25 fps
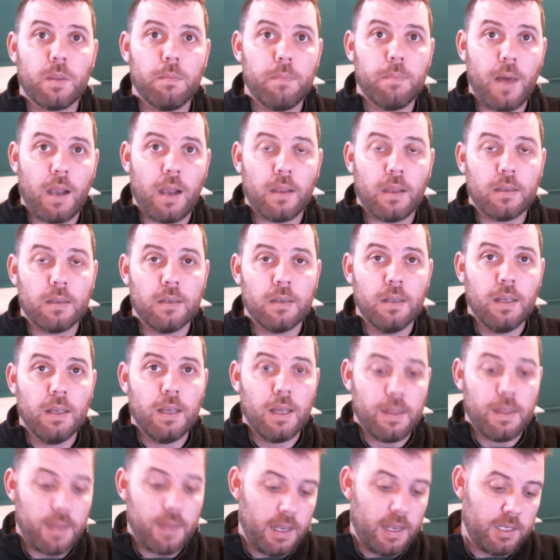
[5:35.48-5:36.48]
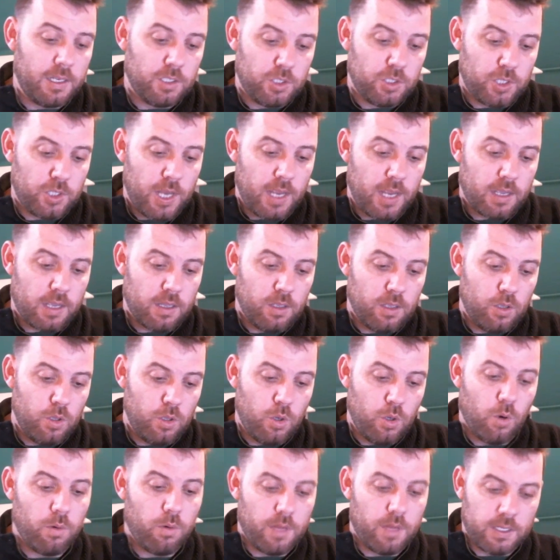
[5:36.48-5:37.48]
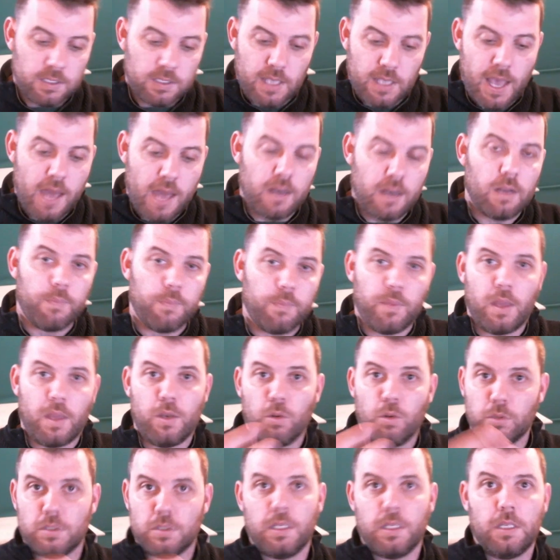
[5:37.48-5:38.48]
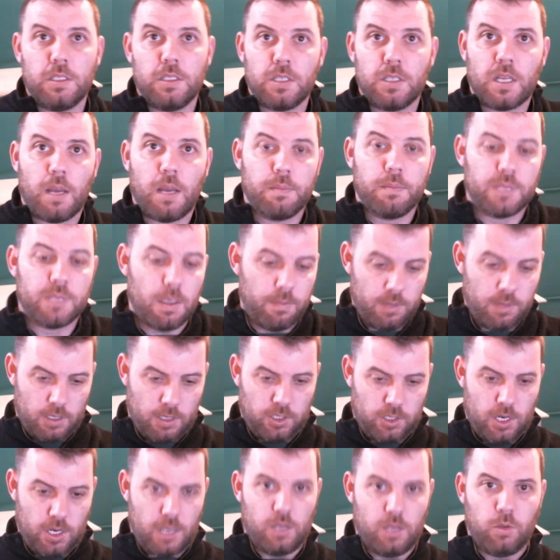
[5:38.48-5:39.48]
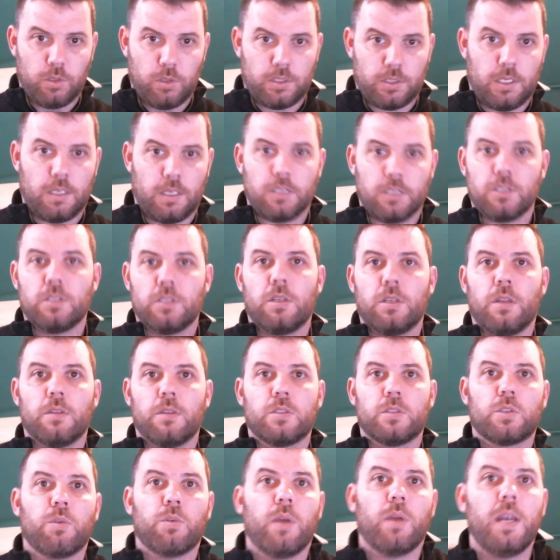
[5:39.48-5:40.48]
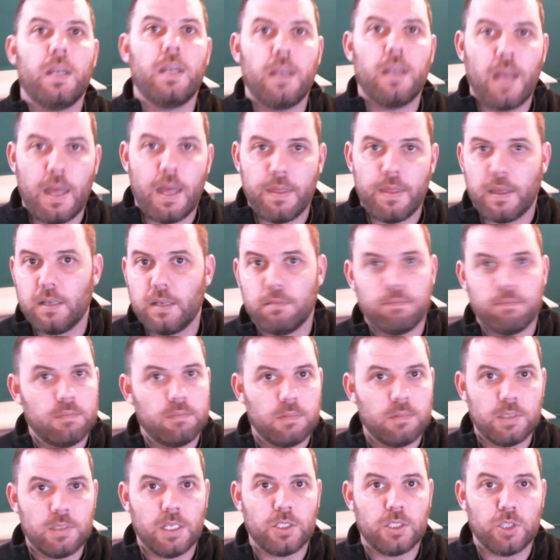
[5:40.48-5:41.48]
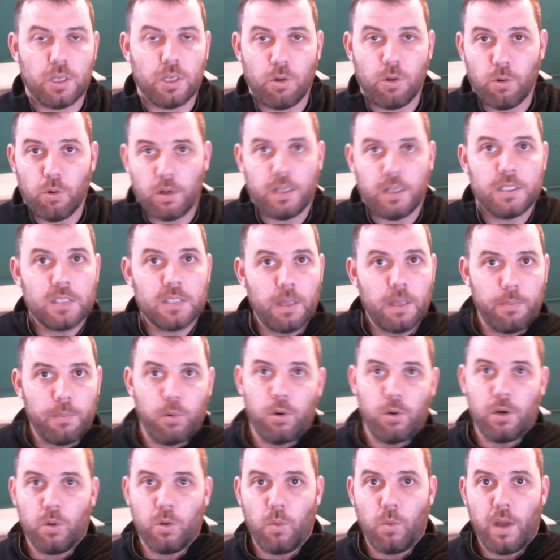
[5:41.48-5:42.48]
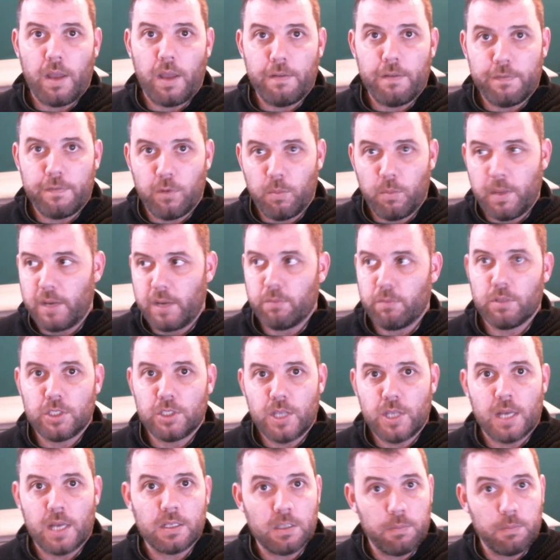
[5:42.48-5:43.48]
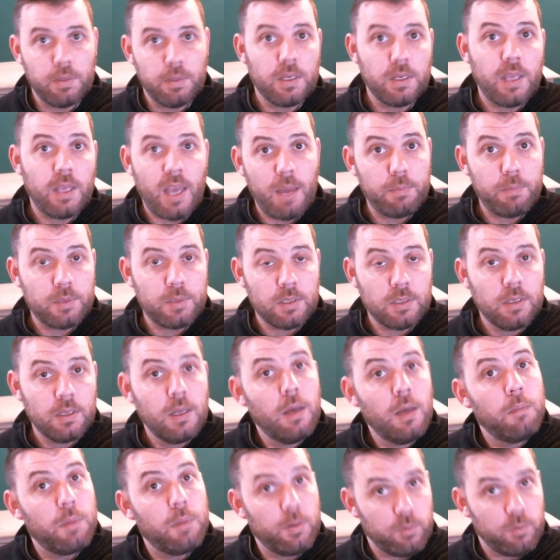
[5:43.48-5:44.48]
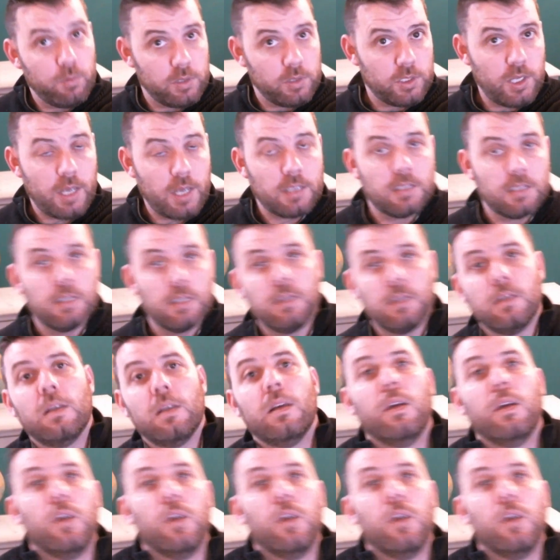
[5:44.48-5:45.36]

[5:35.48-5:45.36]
ballot, they scan it, and your signature comes up, and they check your signature to the screen, and they ditch it, or at least they put it away for being rejected but kept, but rejected